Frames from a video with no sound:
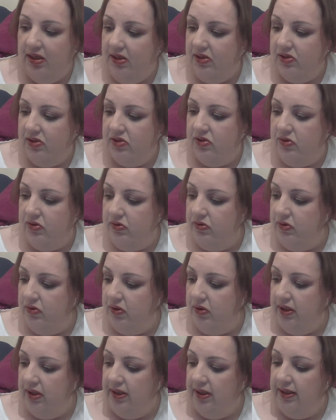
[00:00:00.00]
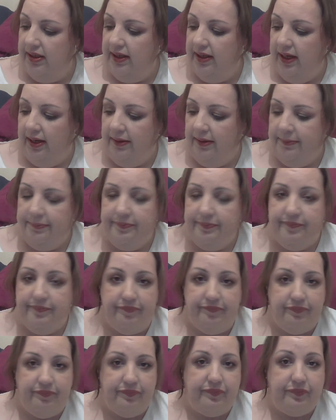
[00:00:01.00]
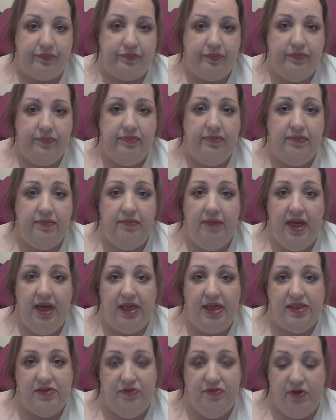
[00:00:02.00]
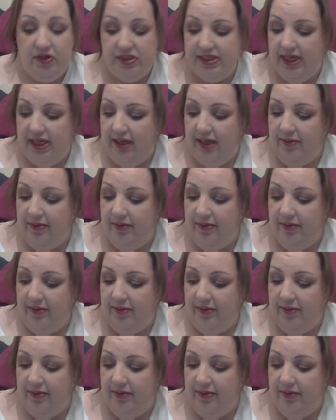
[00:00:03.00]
So yeah, that's the first thing.